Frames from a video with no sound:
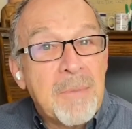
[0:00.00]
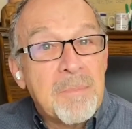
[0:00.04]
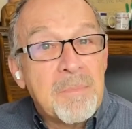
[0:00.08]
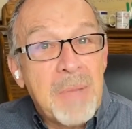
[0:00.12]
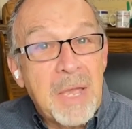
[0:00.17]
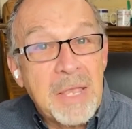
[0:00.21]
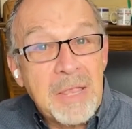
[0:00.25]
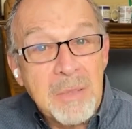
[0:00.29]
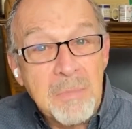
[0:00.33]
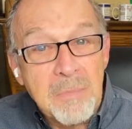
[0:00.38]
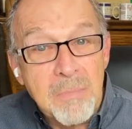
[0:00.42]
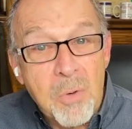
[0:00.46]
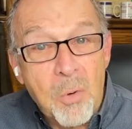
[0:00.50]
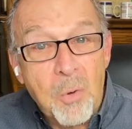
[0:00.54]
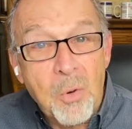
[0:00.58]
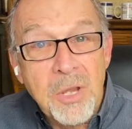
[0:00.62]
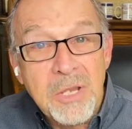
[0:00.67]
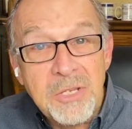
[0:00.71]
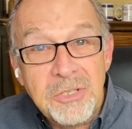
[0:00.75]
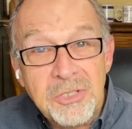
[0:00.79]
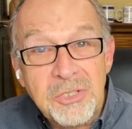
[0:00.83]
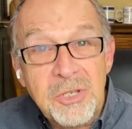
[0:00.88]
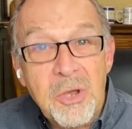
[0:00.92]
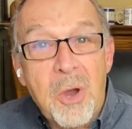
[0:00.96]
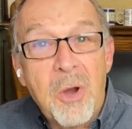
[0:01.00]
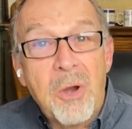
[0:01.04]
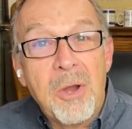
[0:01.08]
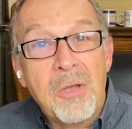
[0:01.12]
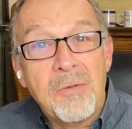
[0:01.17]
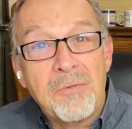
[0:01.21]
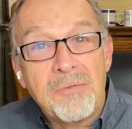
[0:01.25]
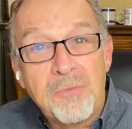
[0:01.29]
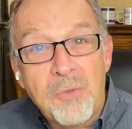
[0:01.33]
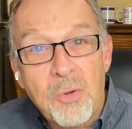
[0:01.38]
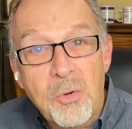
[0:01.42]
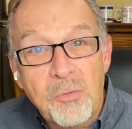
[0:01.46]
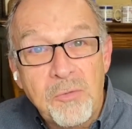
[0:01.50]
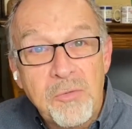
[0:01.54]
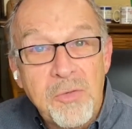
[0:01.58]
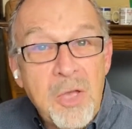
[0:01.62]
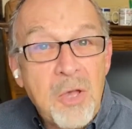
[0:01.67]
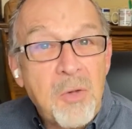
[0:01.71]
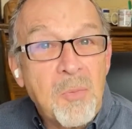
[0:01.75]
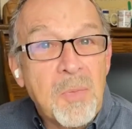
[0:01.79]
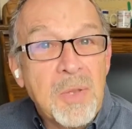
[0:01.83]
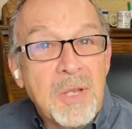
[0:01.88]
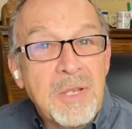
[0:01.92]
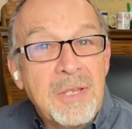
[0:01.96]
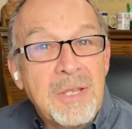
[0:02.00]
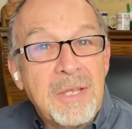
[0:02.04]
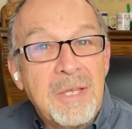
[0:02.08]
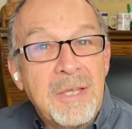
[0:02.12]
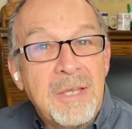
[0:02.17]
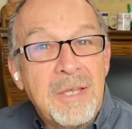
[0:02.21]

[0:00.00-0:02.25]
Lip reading: by the morning star of fulfillment,